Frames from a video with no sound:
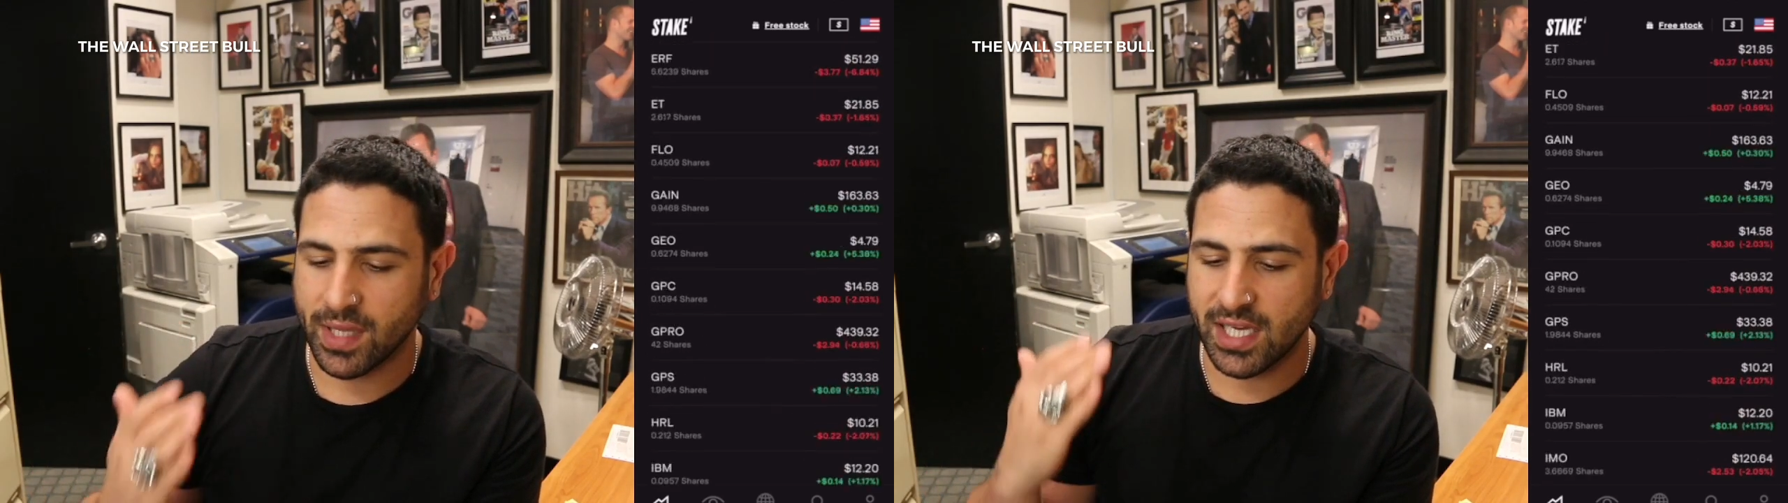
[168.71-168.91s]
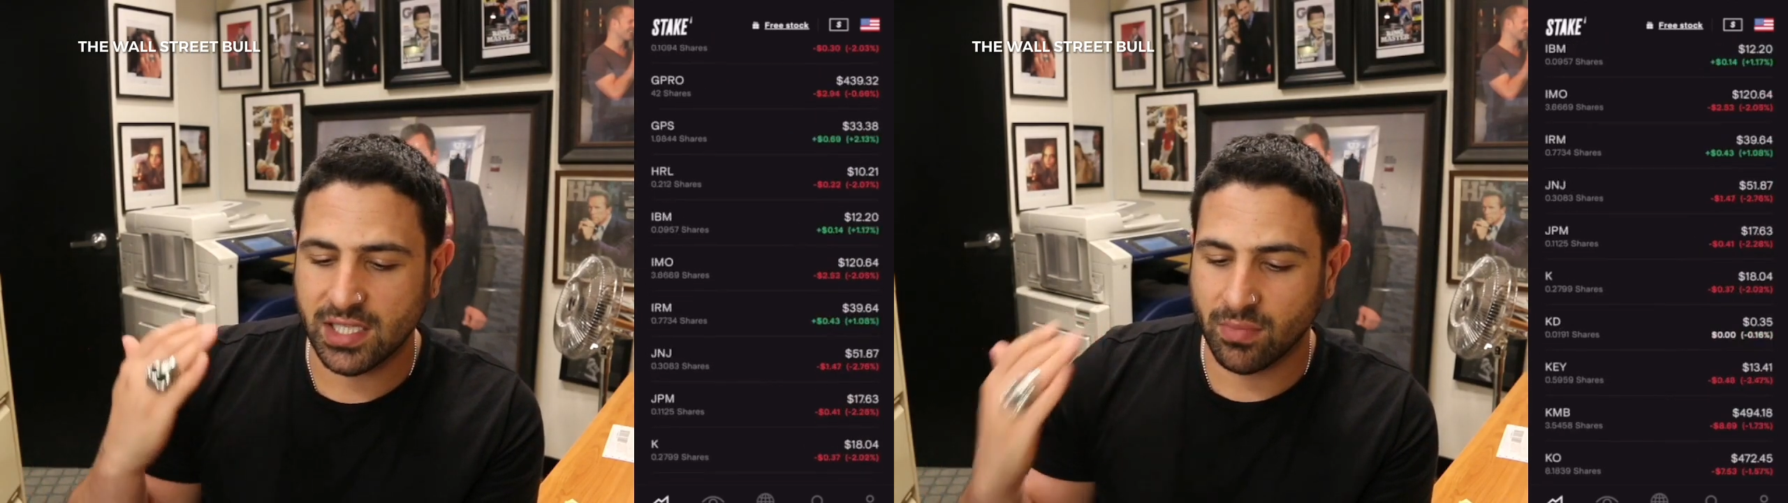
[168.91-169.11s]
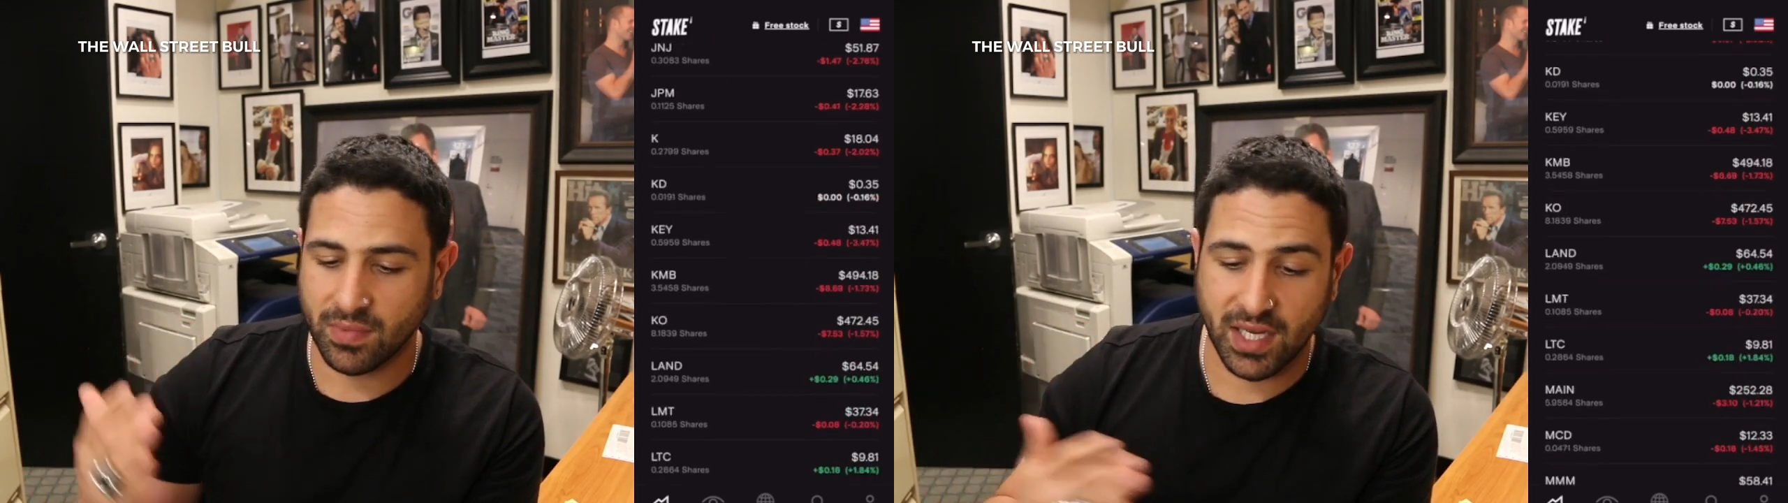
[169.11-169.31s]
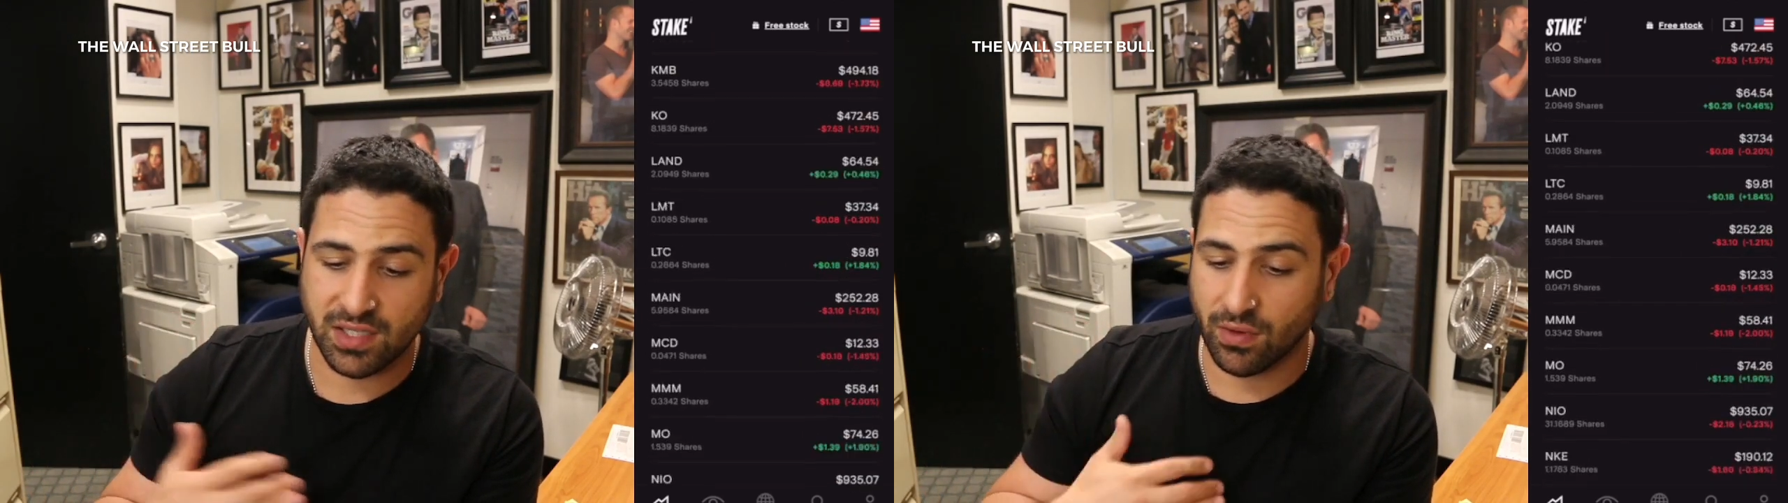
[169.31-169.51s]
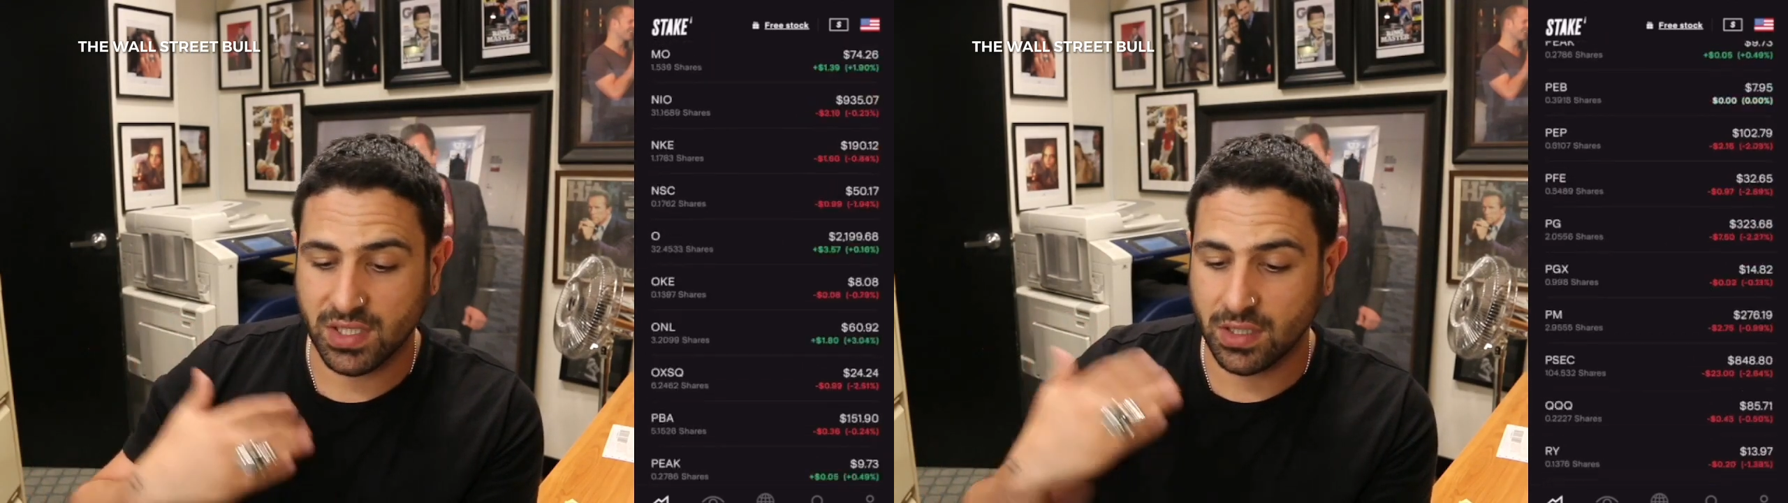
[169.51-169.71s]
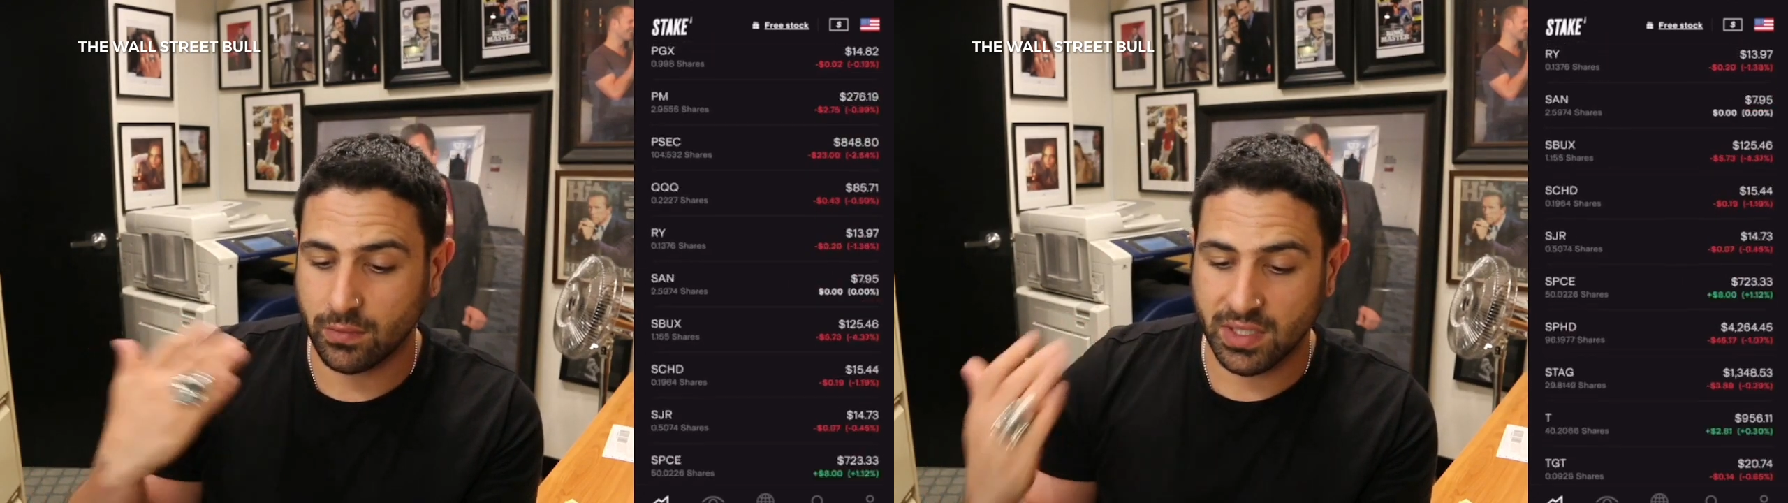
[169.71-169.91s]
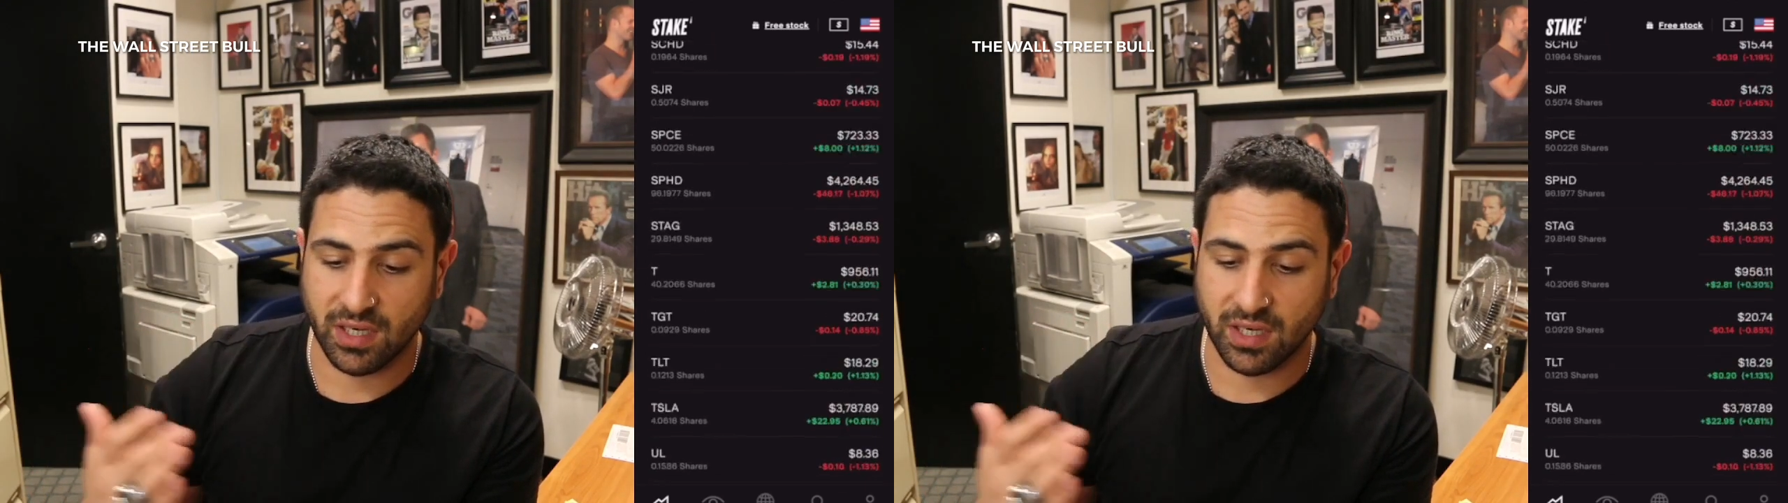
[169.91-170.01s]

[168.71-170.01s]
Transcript: These are obviously the ones